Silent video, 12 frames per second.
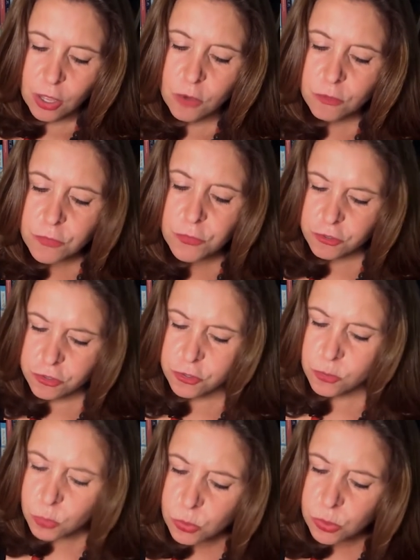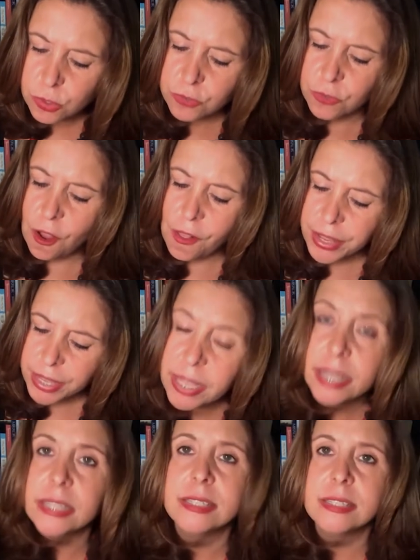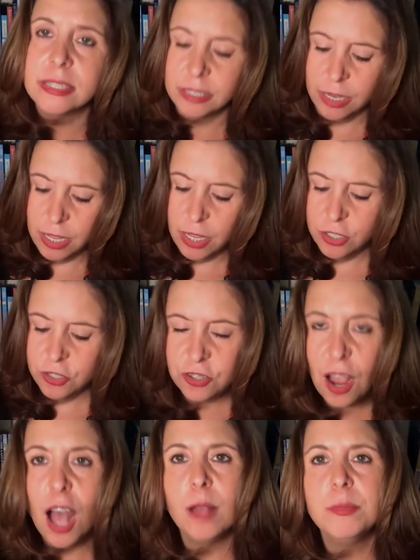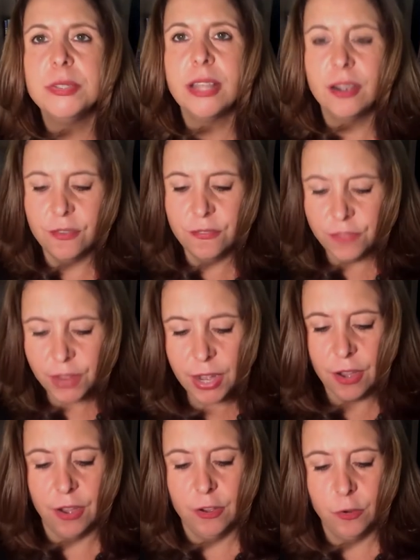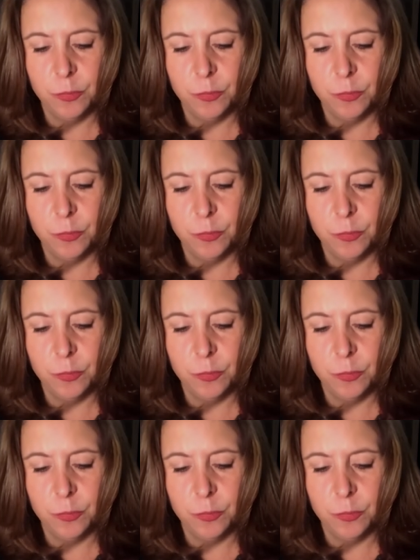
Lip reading: Vote for schools for all kids and jobs that are fair.